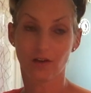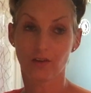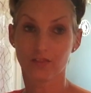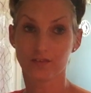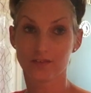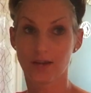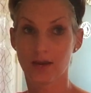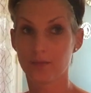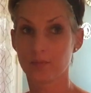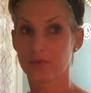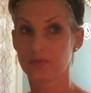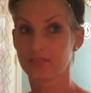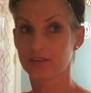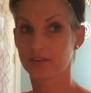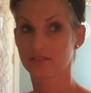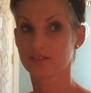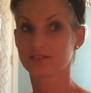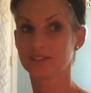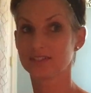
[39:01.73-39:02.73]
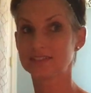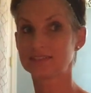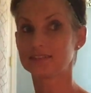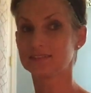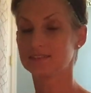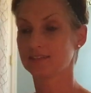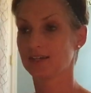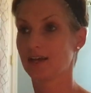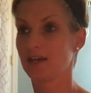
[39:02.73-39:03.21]
all the time, but there's this
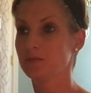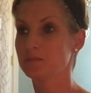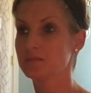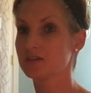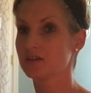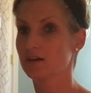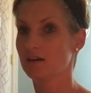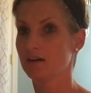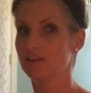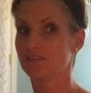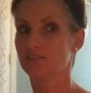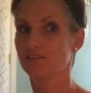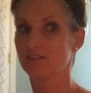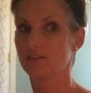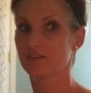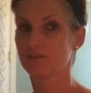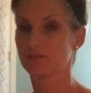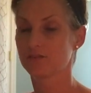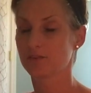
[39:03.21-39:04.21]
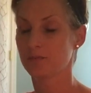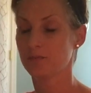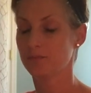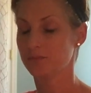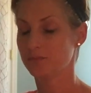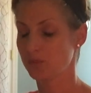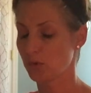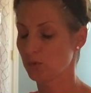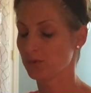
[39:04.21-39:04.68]
attempt
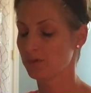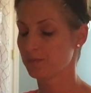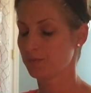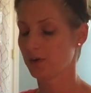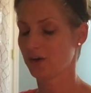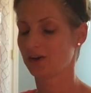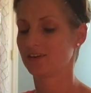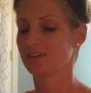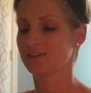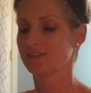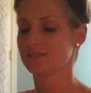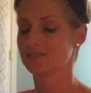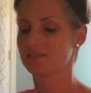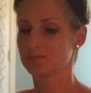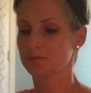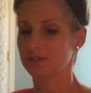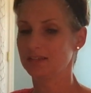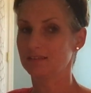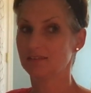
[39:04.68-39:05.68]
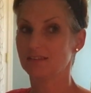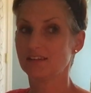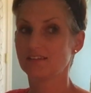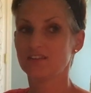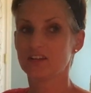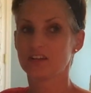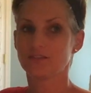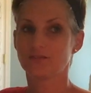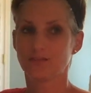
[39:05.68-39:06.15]
from both parties to be
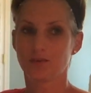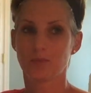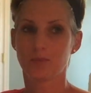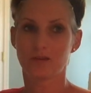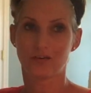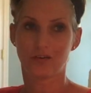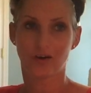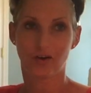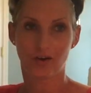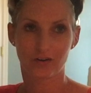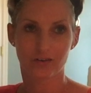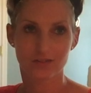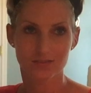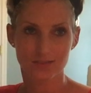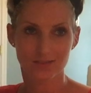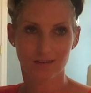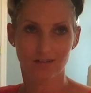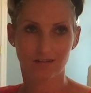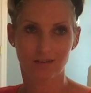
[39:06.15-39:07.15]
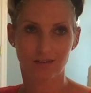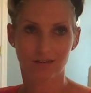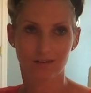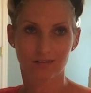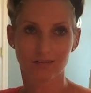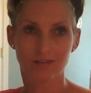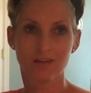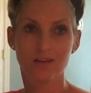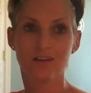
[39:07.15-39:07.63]
living from their heart
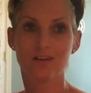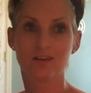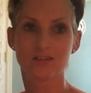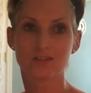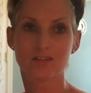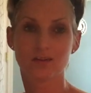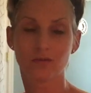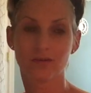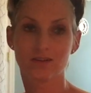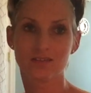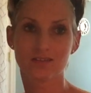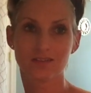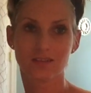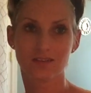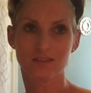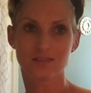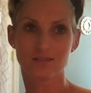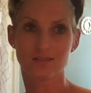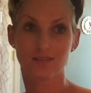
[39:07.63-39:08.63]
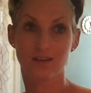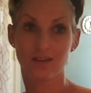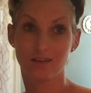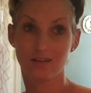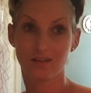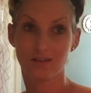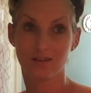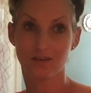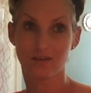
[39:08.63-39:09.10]
center. So it's this
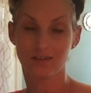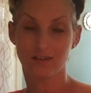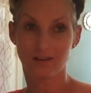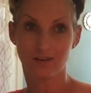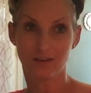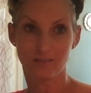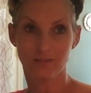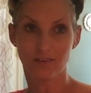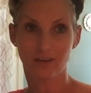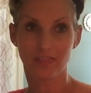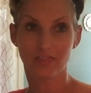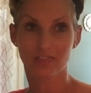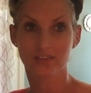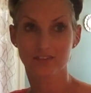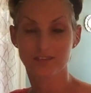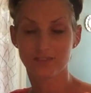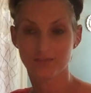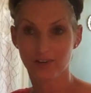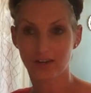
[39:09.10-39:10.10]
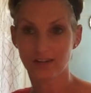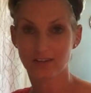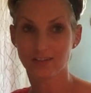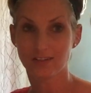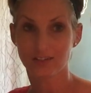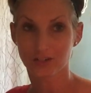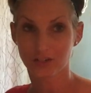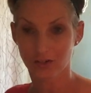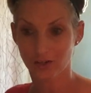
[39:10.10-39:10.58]
an event that's
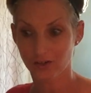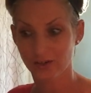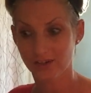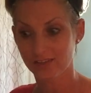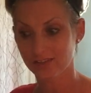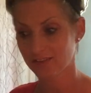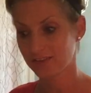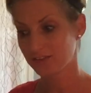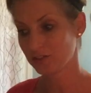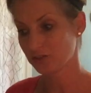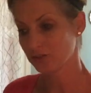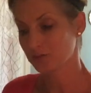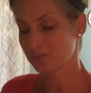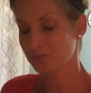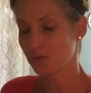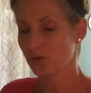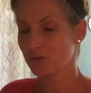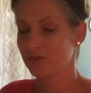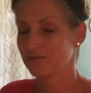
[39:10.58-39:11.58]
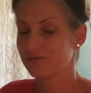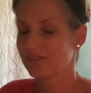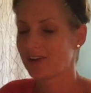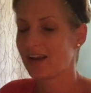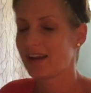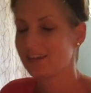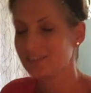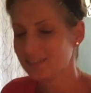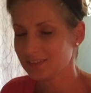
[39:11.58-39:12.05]
finally occurring, that you're both
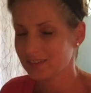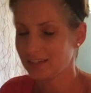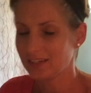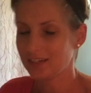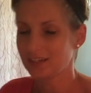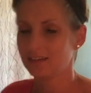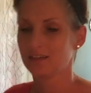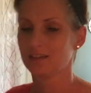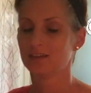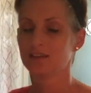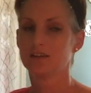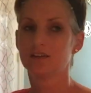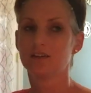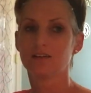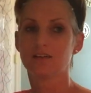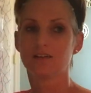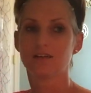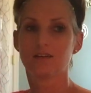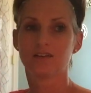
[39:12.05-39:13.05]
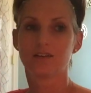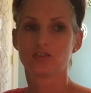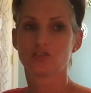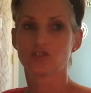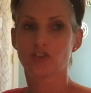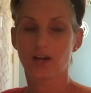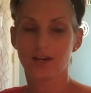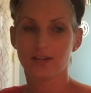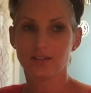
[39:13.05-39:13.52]
finally
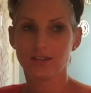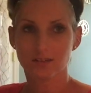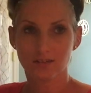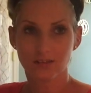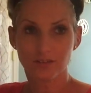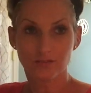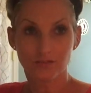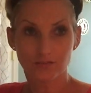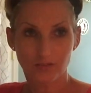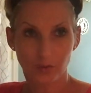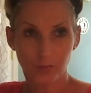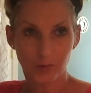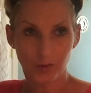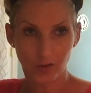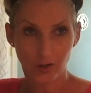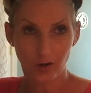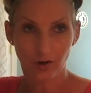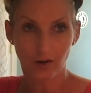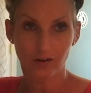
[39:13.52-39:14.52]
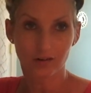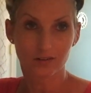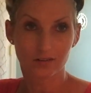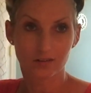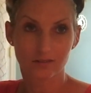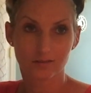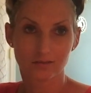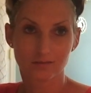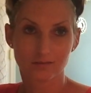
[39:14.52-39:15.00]
trying to live from your heart.